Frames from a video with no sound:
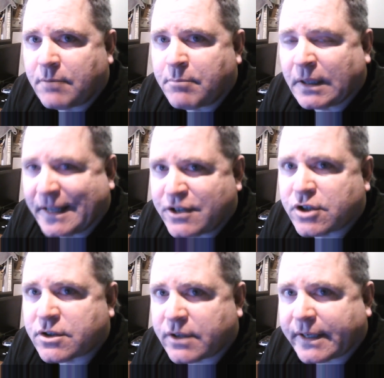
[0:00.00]

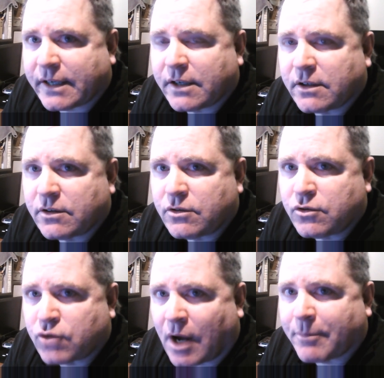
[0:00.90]
Maliciously
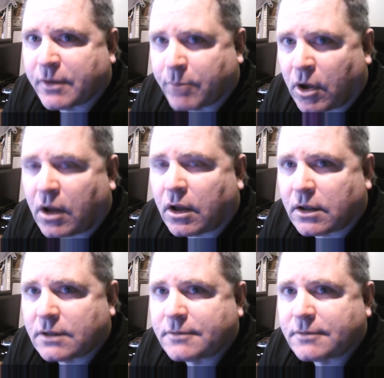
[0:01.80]
dropped the ball.